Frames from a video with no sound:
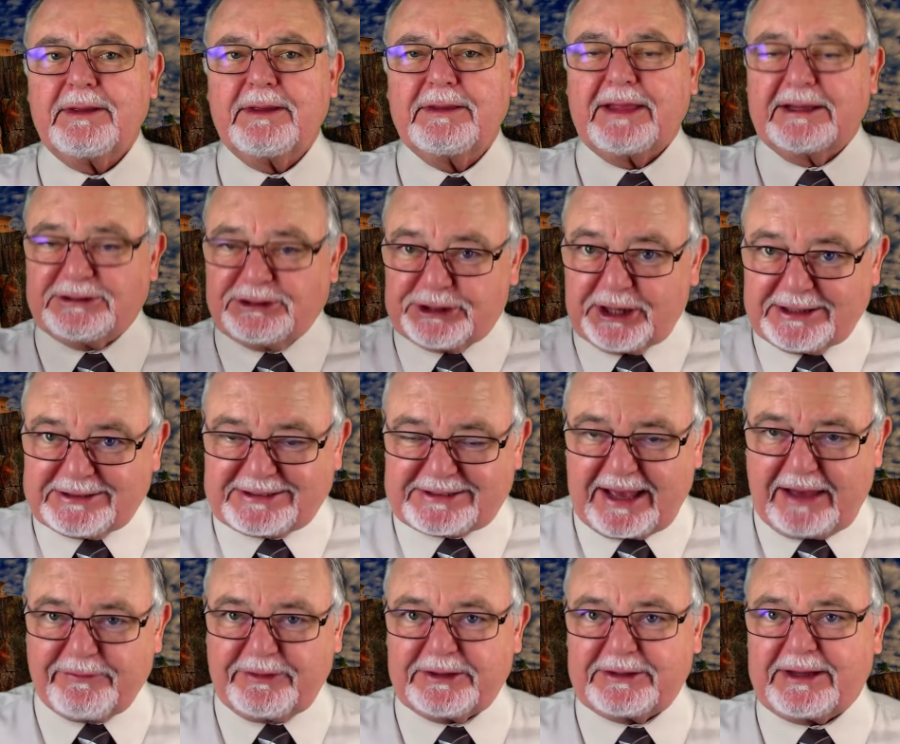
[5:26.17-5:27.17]
the G
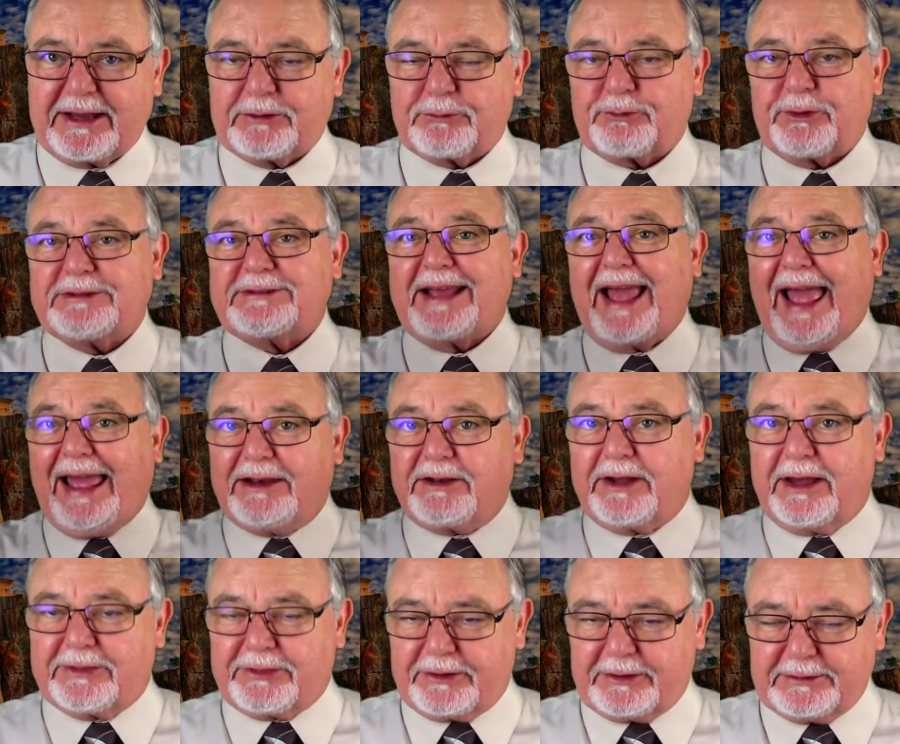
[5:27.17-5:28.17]
seven countries and
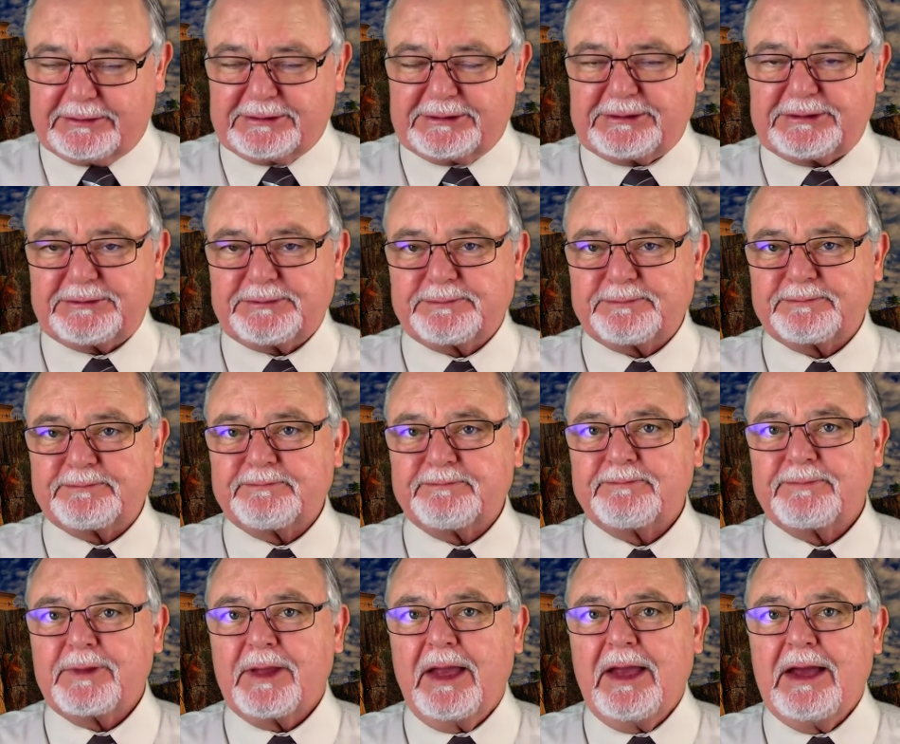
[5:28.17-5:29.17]
others
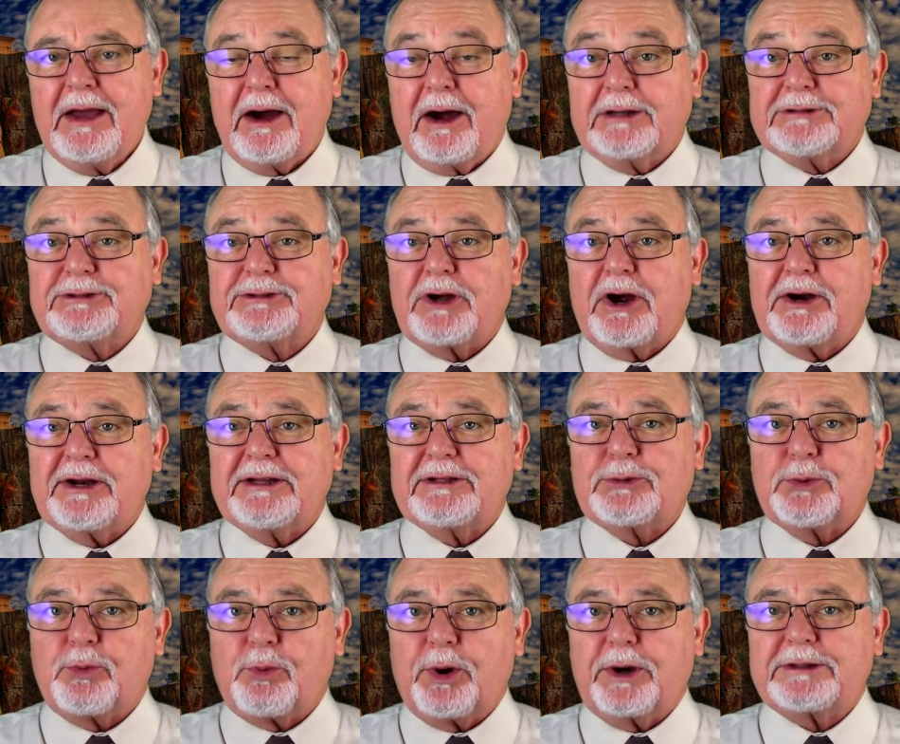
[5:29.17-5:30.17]
are starting
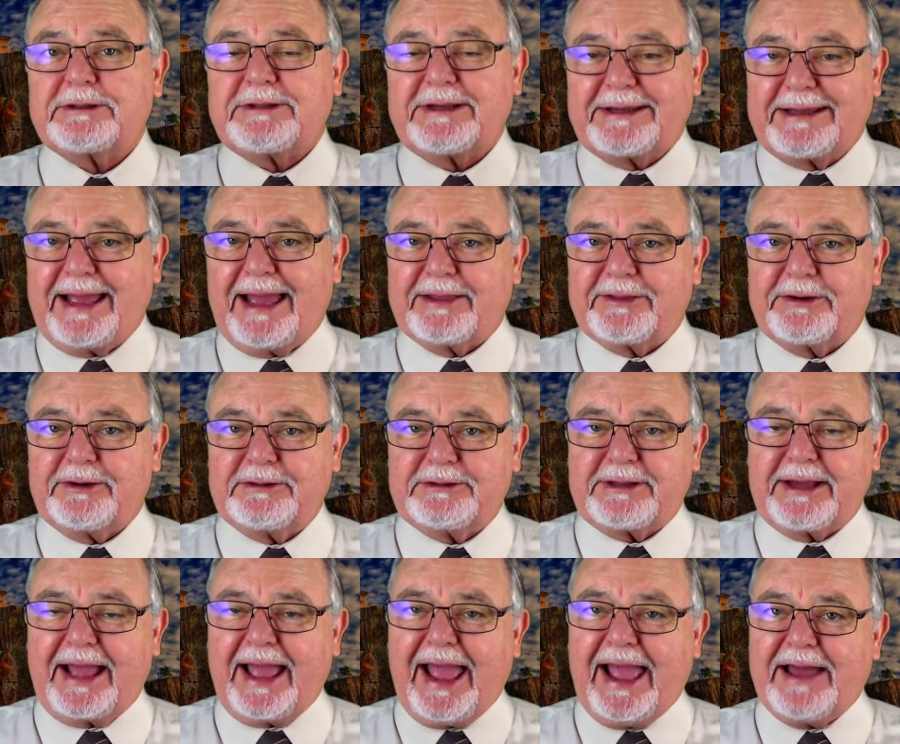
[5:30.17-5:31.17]
to work together
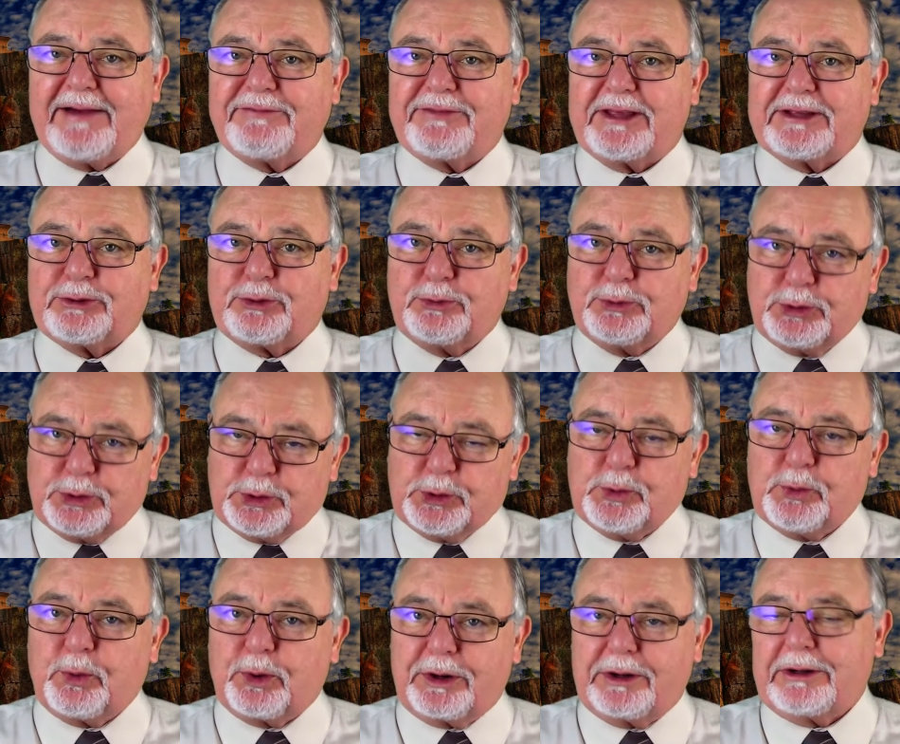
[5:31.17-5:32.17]
to have this new
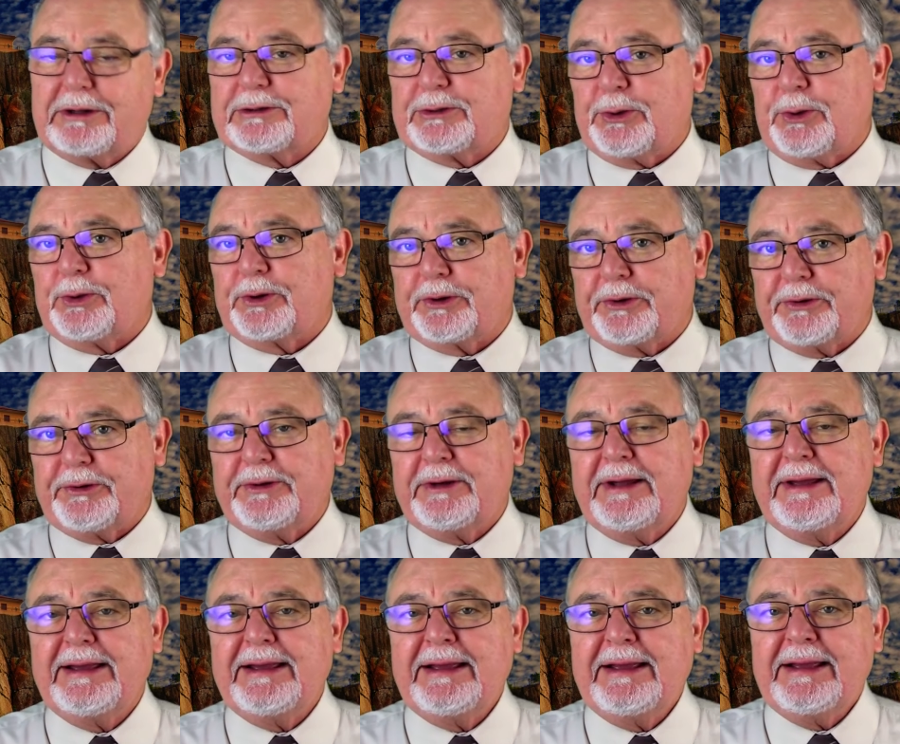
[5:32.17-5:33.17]
world order
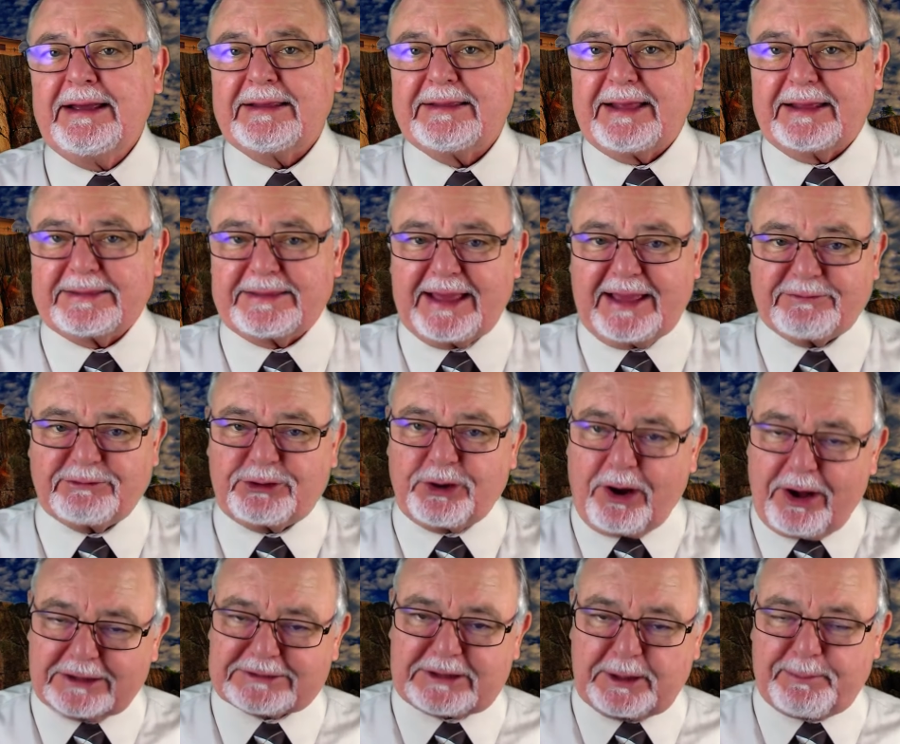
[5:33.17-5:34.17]
that they've
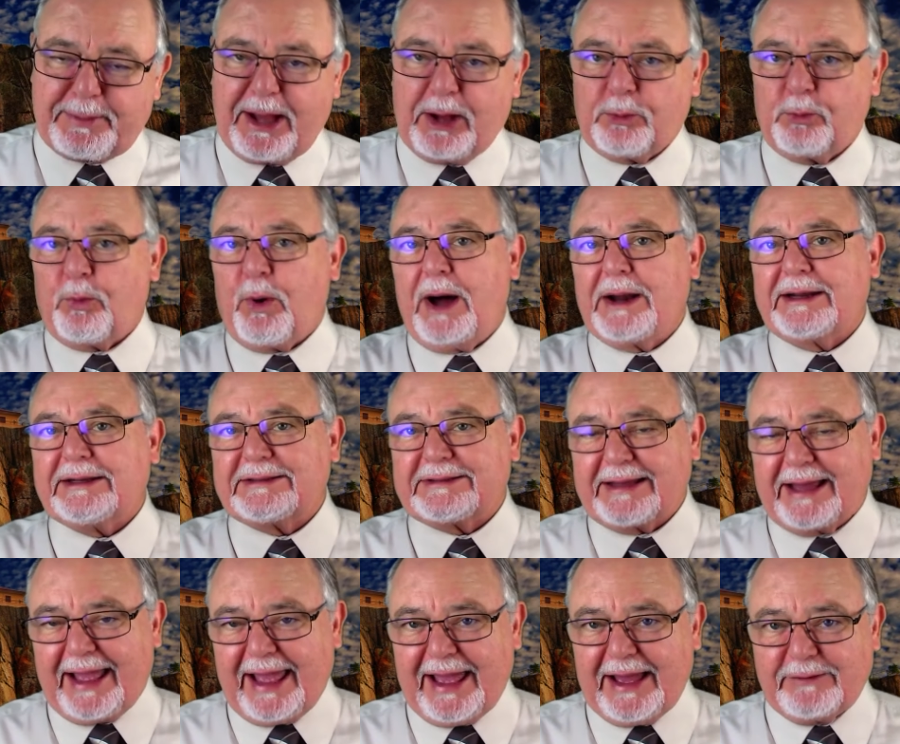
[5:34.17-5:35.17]
talked about, wanted
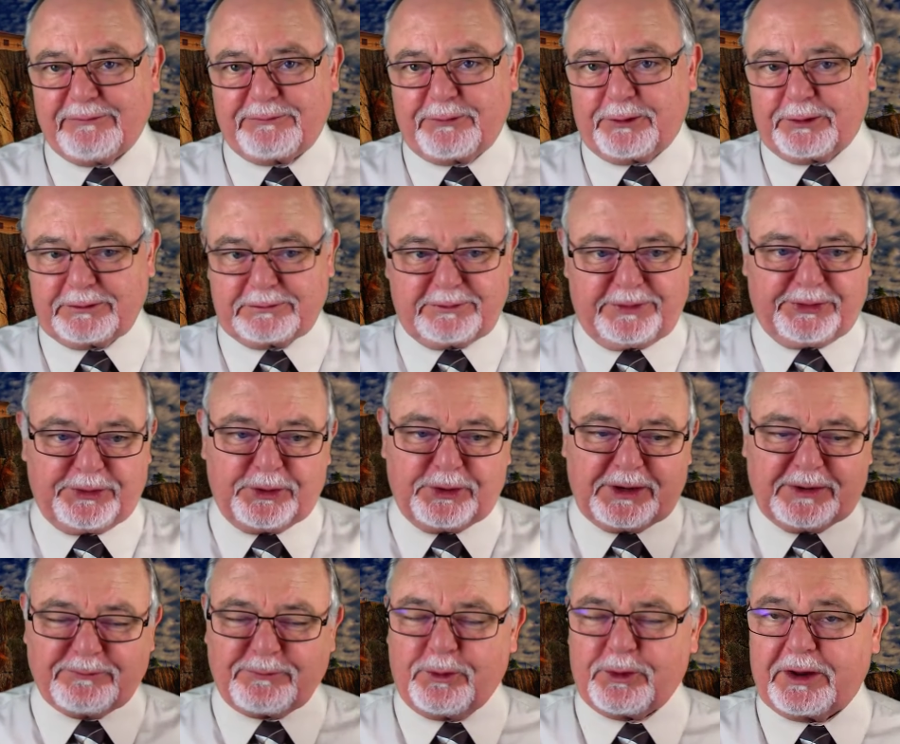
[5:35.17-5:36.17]
to have for
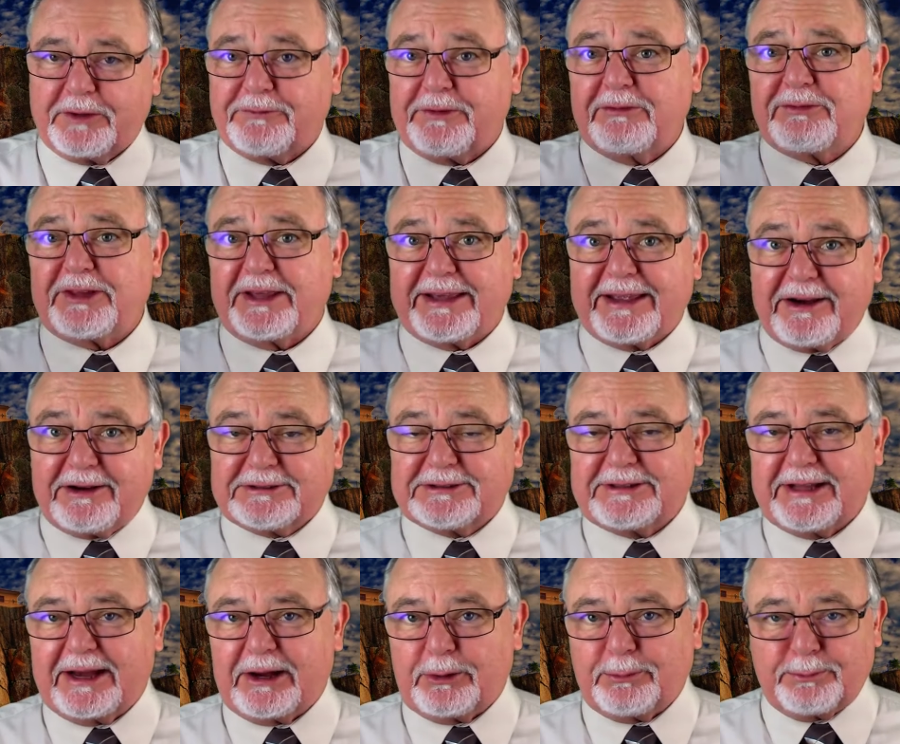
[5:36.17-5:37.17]
thirty, forty, fifty
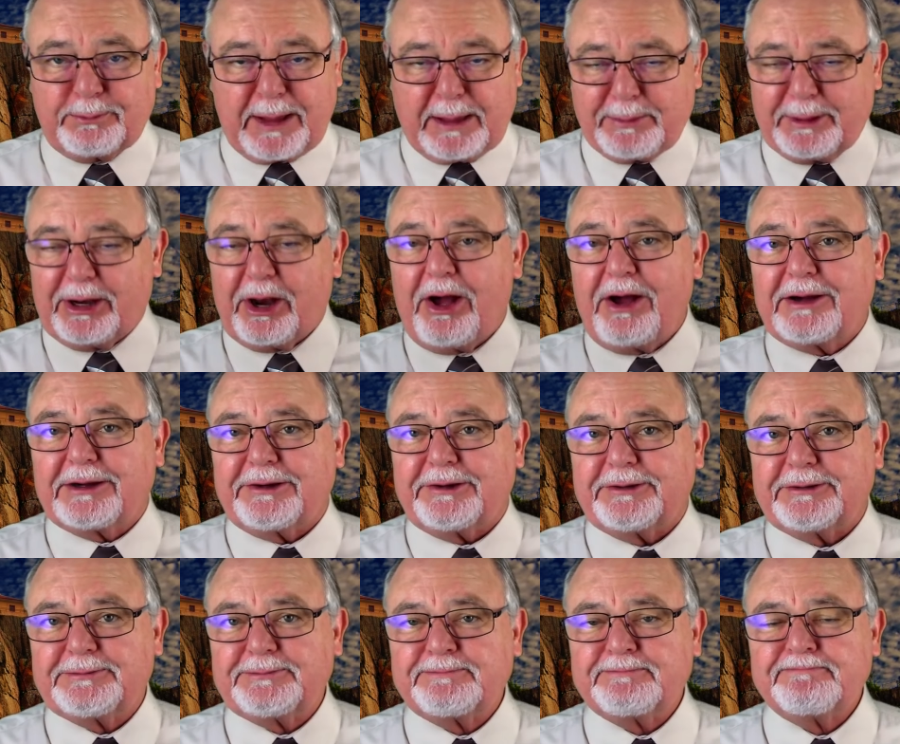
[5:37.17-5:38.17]
years now, maybe
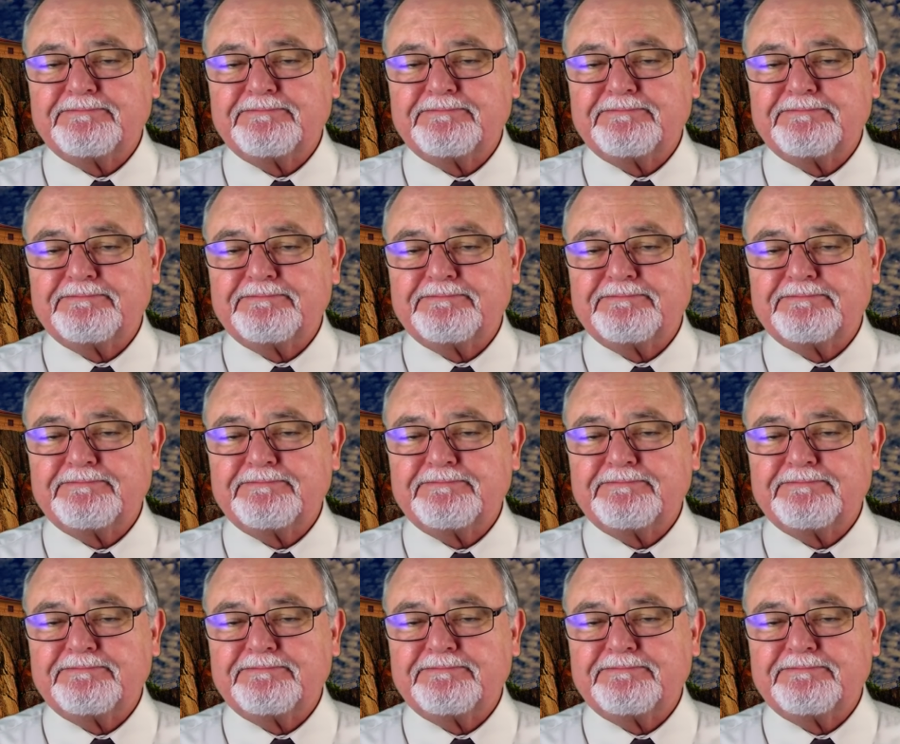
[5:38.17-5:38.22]
longer.